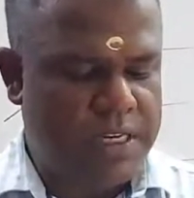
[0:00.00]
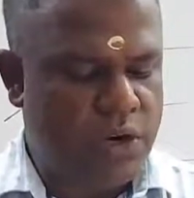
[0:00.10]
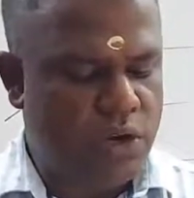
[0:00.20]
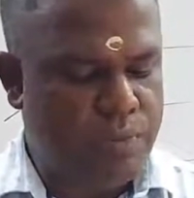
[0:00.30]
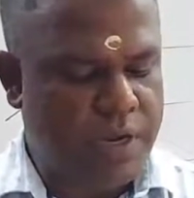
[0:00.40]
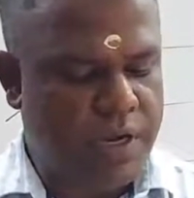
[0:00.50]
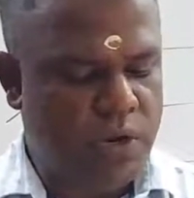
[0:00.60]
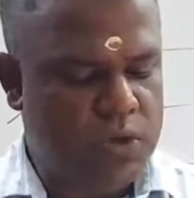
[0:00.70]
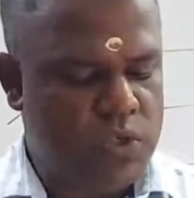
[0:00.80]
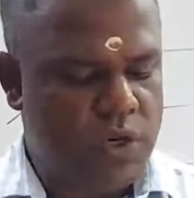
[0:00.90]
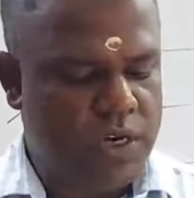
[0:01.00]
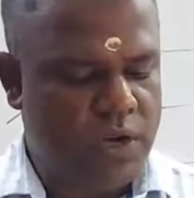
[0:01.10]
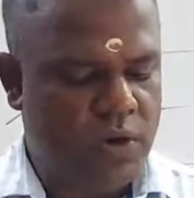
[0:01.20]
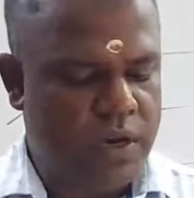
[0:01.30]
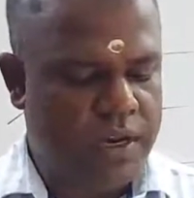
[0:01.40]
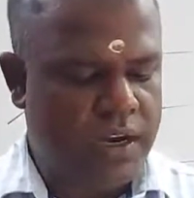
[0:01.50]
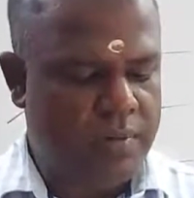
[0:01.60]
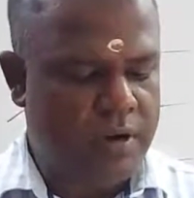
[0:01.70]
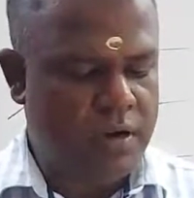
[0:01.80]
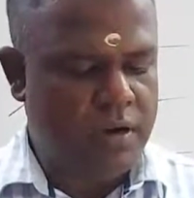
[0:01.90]
cyclopentane also contain only
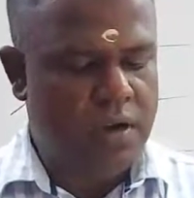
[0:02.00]
carbon,